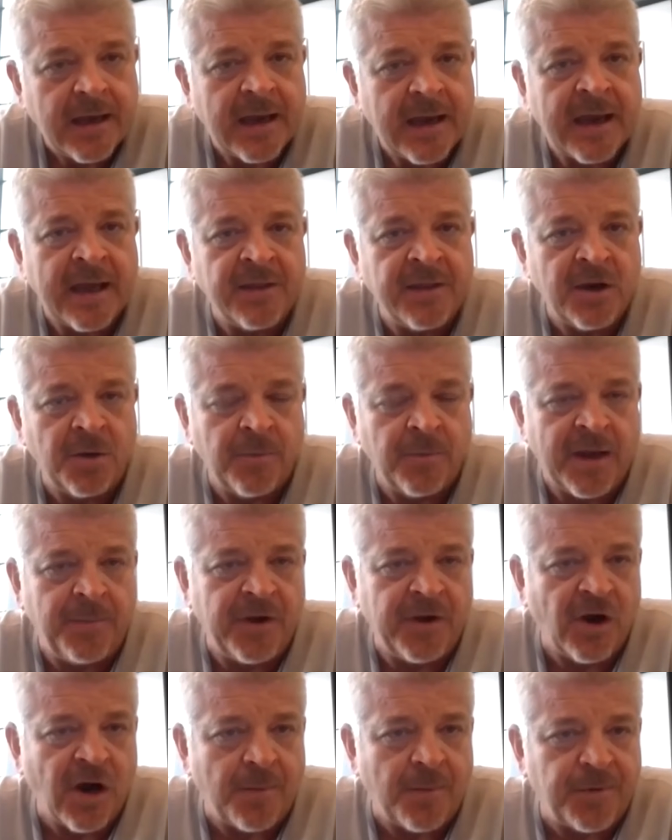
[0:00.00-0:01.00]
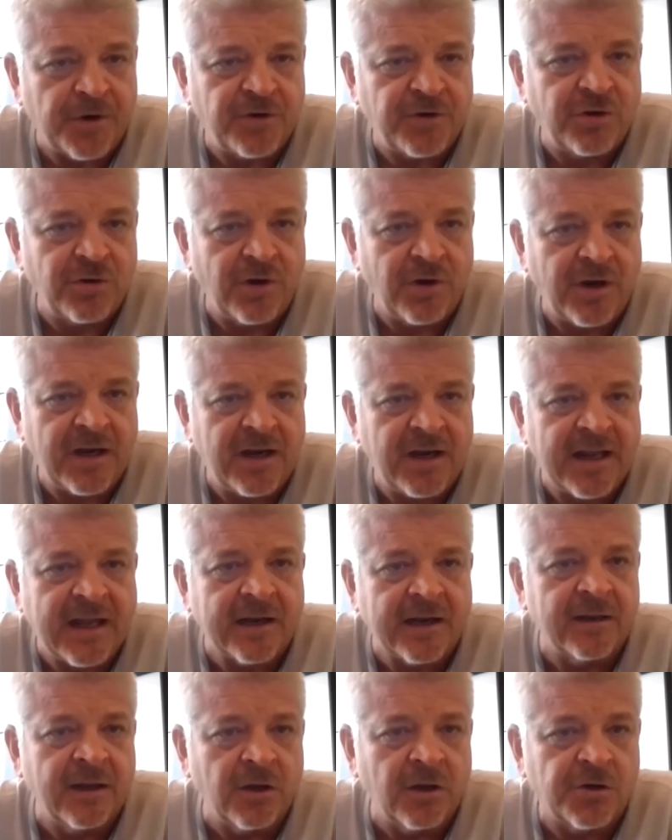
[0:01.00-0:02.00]
And there may be opportunity to
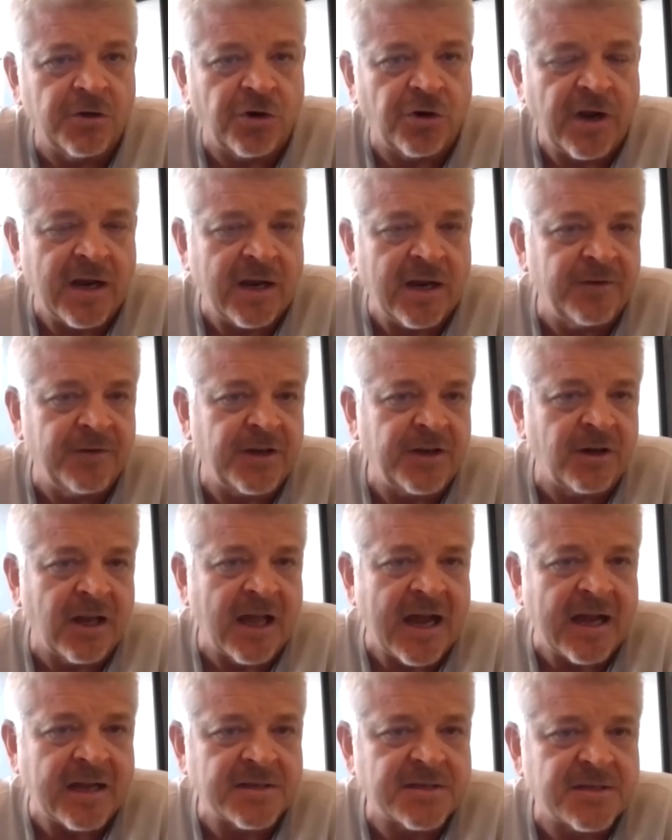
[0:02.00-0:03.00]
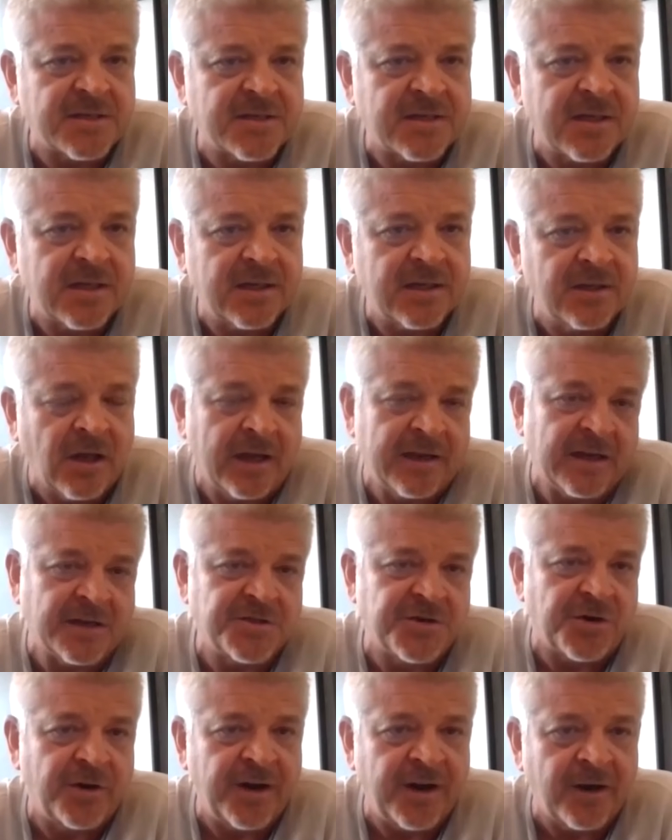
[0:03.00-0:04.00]
get a little creative in not
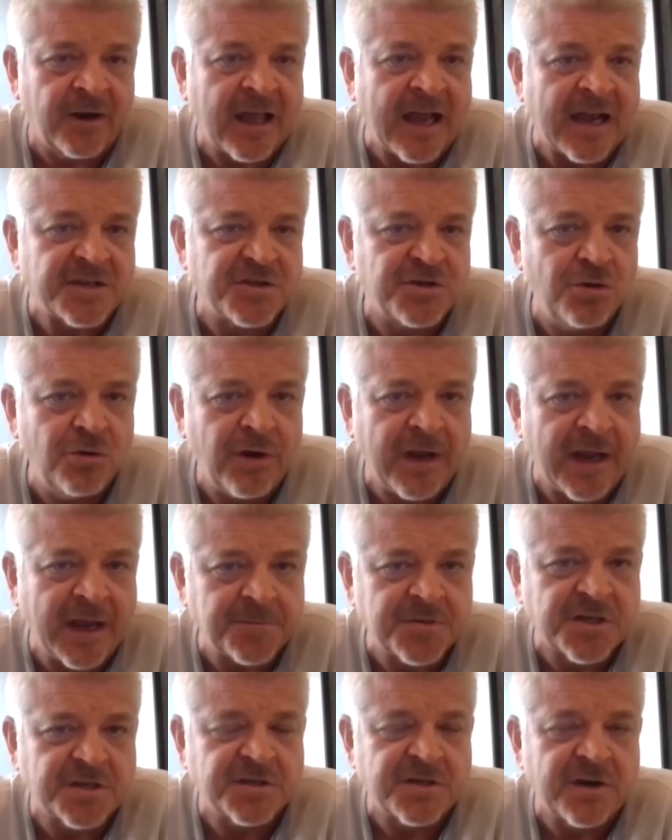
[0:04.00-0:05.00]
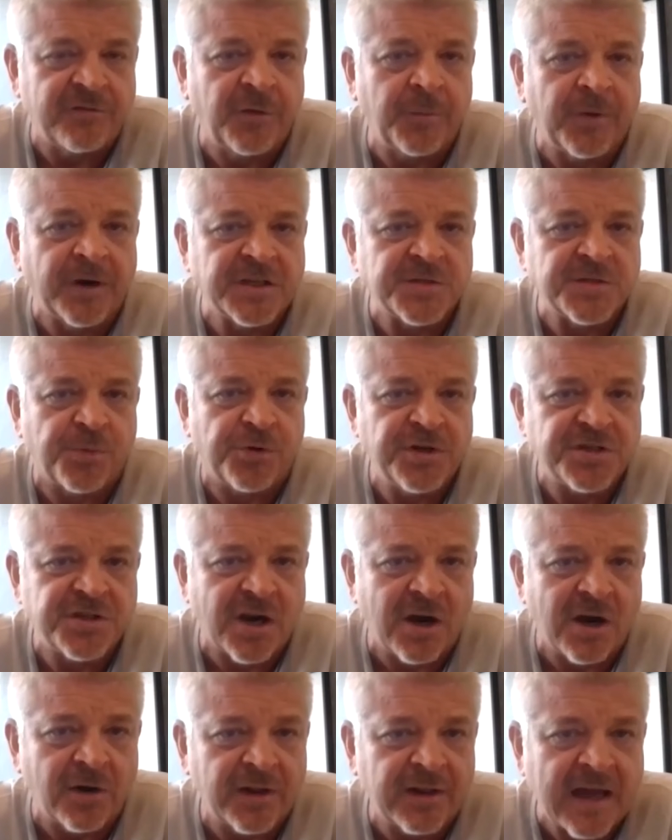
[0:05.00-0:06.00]
necessarily your last 2 games, because everybody's
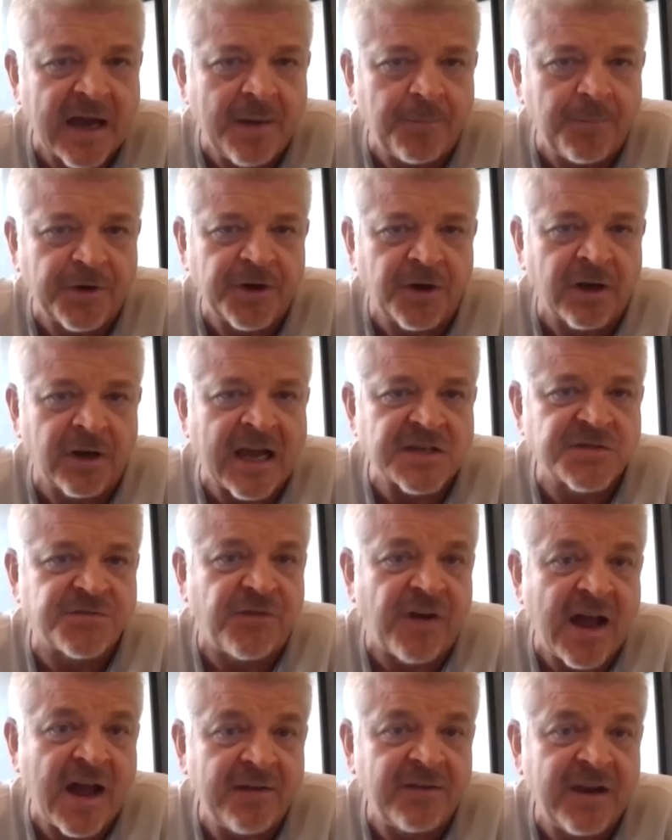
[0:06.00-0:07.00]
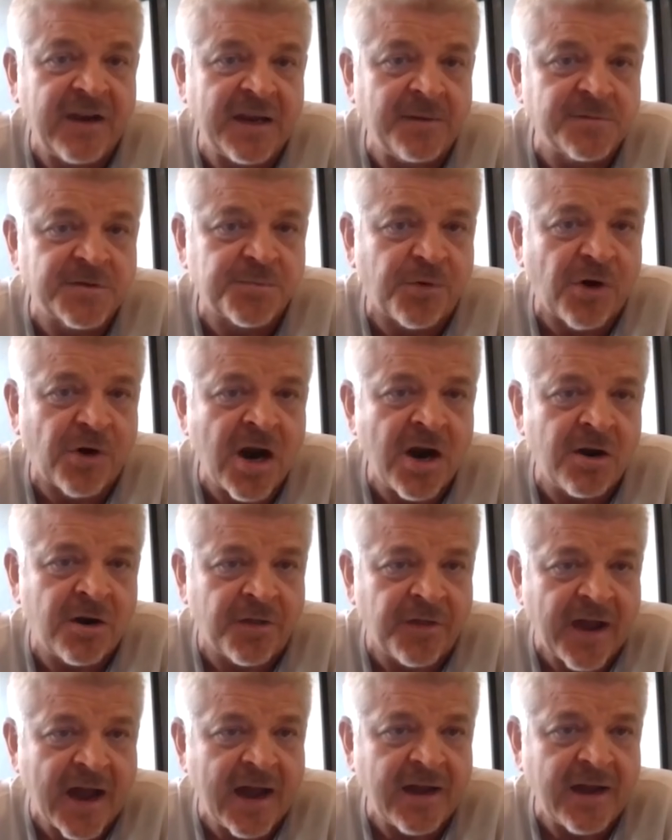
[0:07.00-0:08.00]
pre-scouting that, but your last 5 games prior
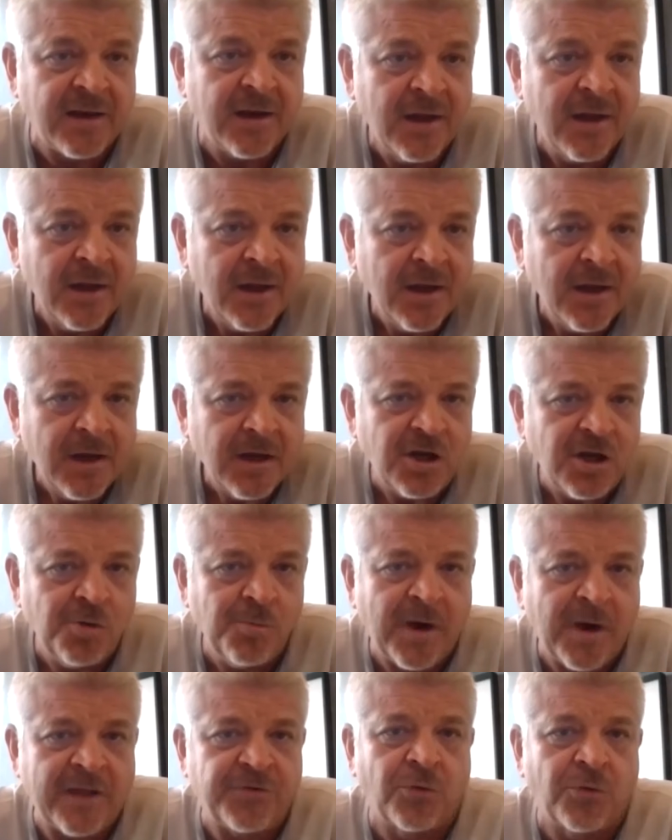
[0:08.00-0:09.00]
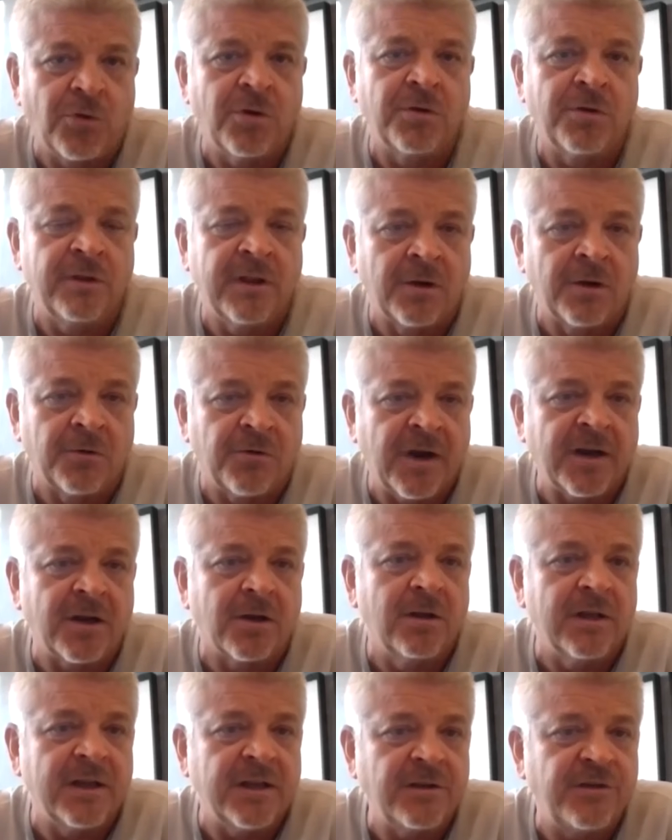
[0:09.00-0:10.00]
to that, you may throw a little
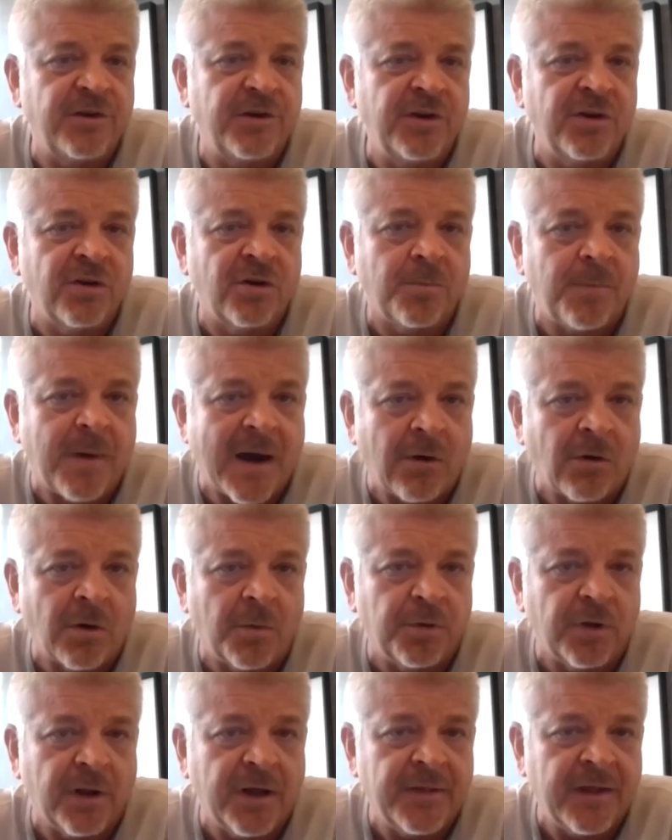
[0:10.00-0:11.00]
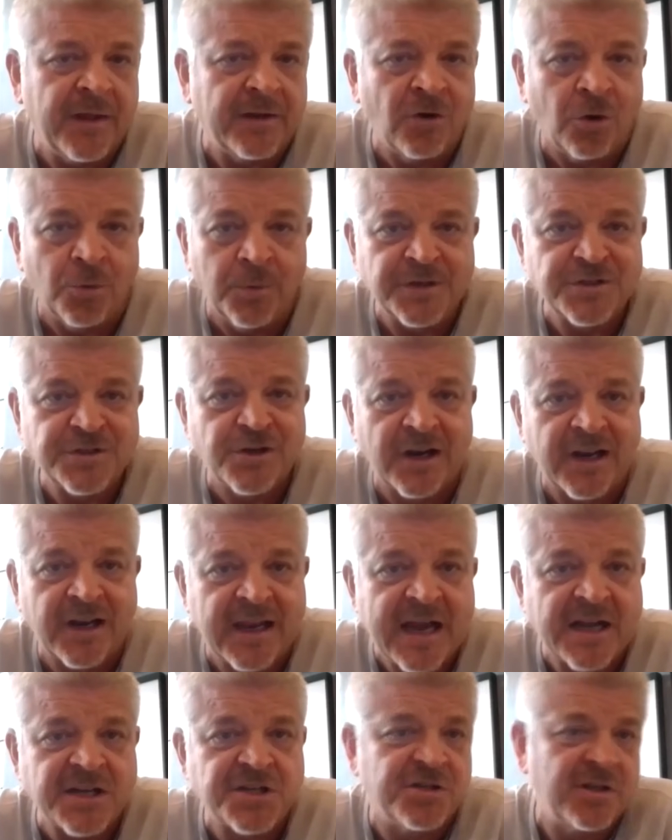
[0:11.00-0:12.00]
wrinkle into your power play that nobody's going to
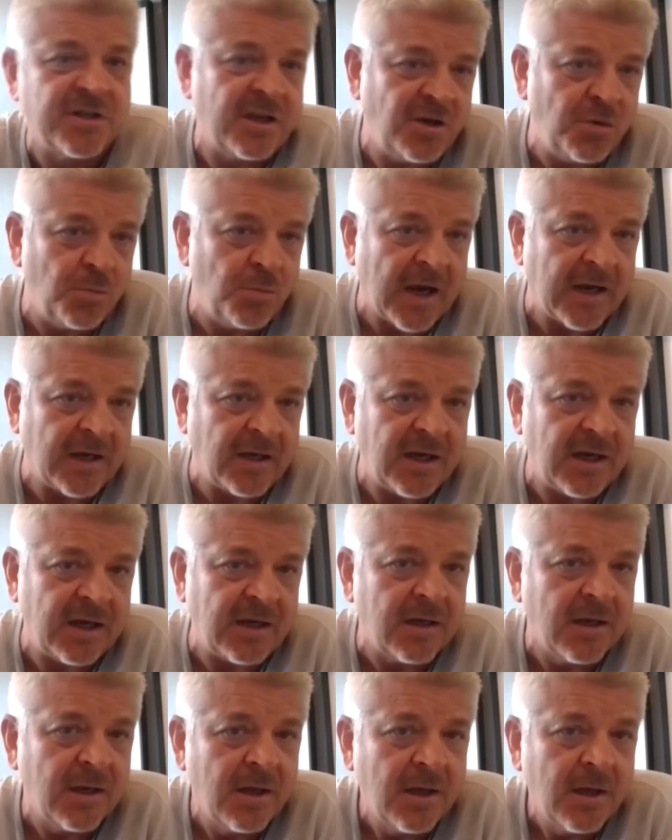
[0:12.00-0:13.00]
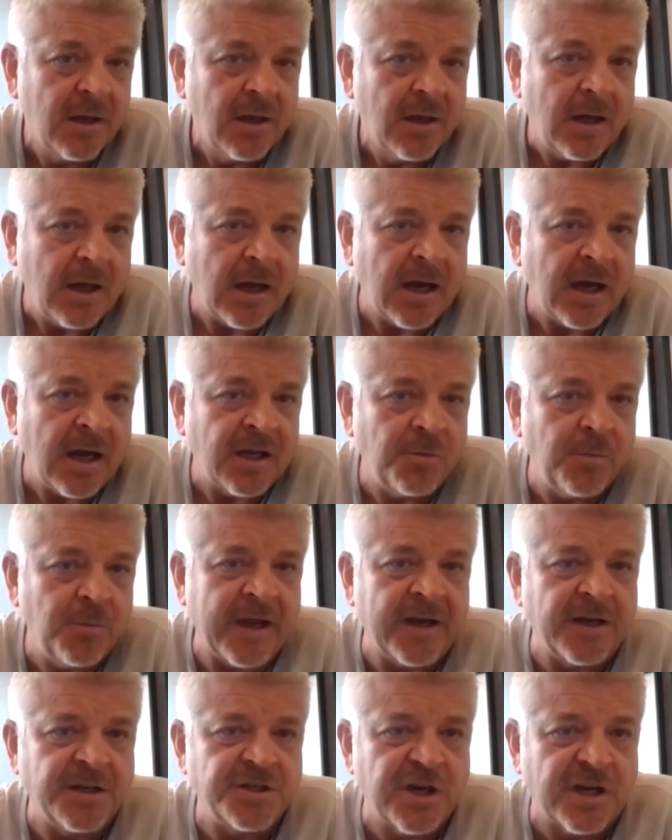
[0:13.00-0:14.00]
catch that you might need. You
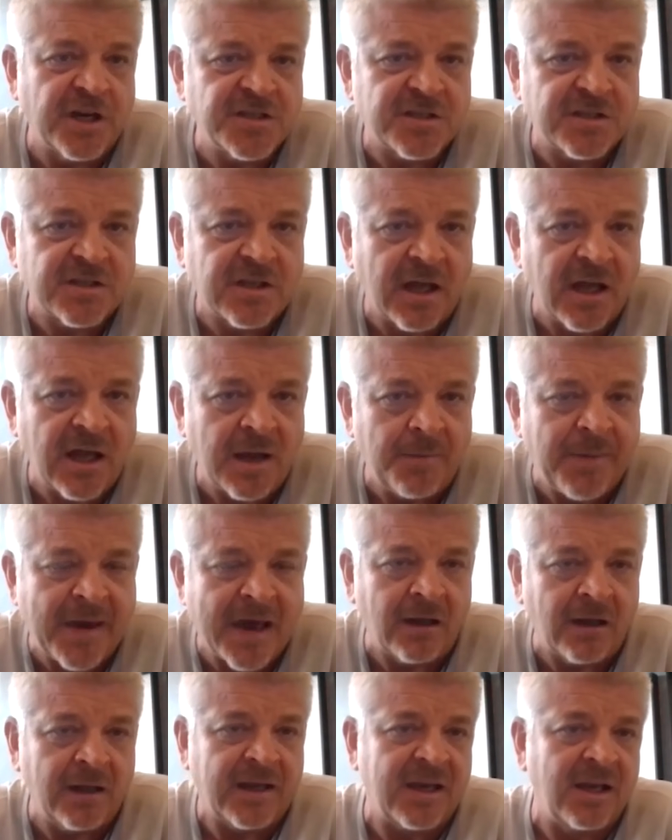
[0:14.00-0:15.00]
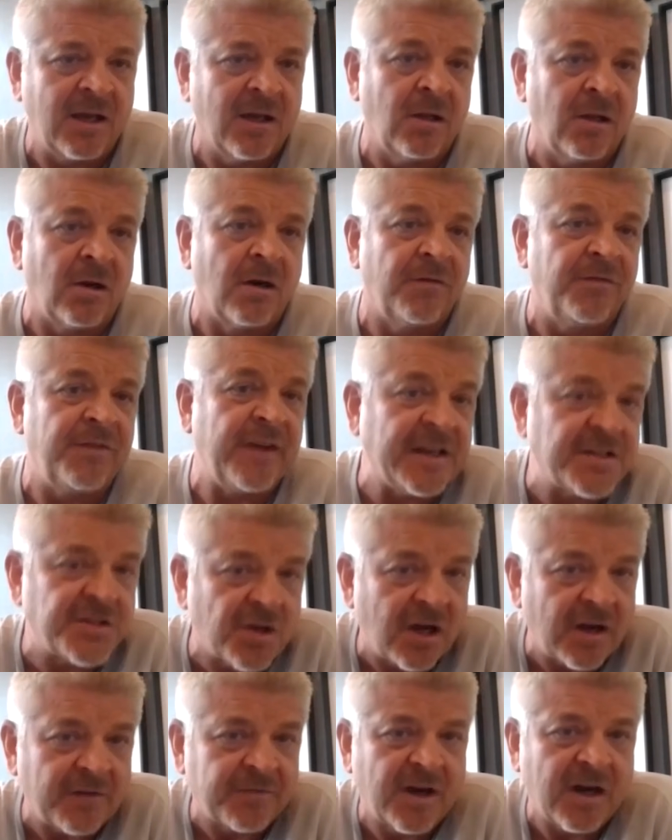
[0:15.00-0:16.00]
may adjust a penalty kill or
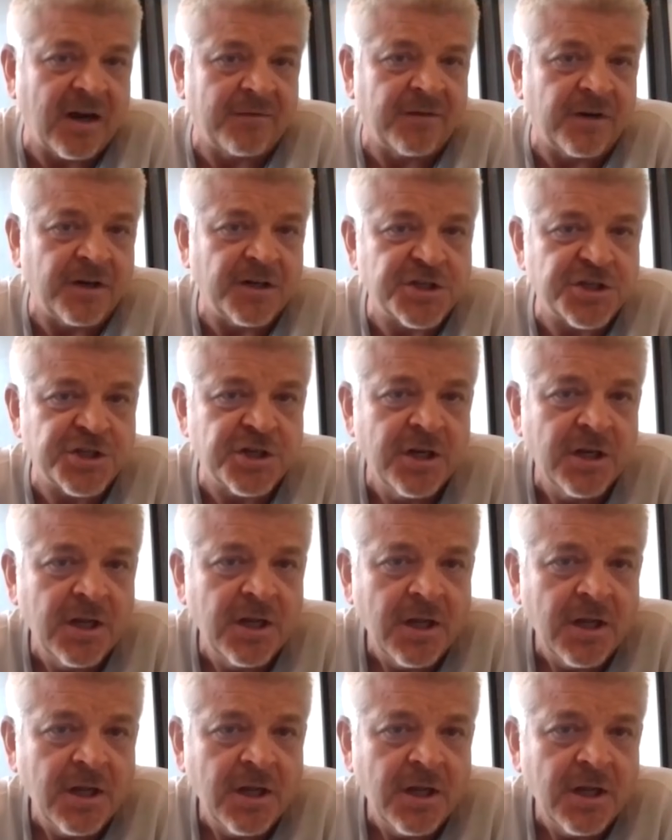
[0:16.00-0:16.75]
face-off coverage.